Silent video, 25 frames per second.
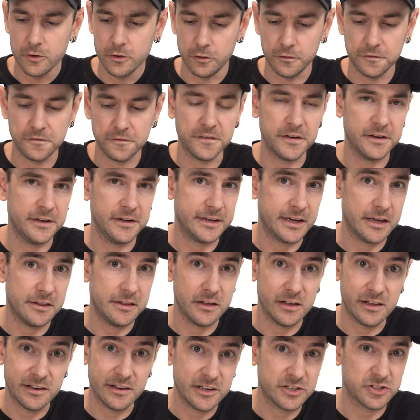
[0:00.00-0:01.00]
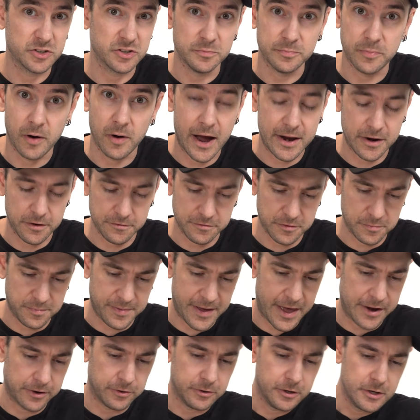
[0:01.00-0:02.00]
or feeling in the initial bite of the
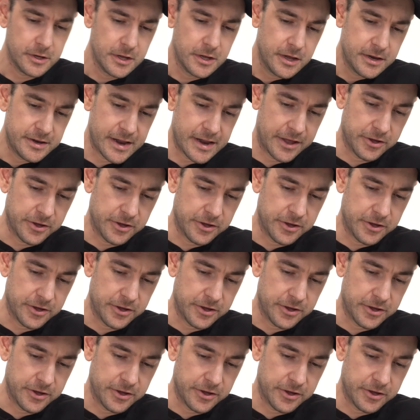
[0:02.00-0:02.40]
pedal. Now